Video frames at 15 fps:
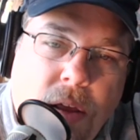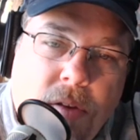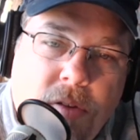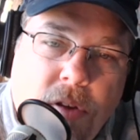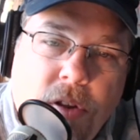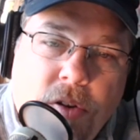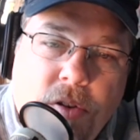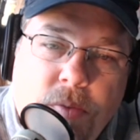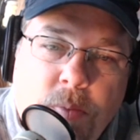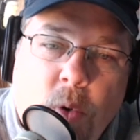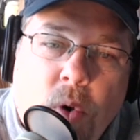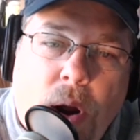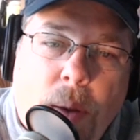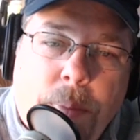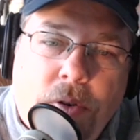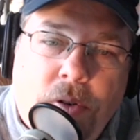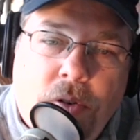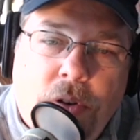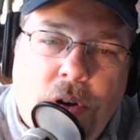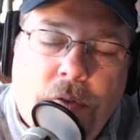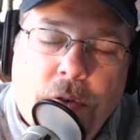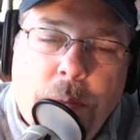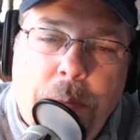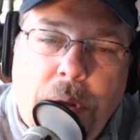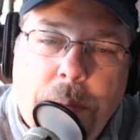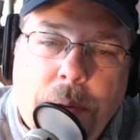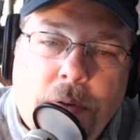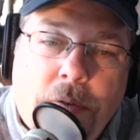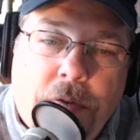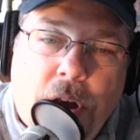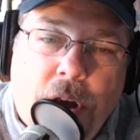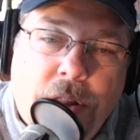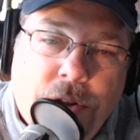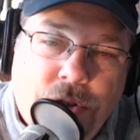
So there's more opportunity for people to find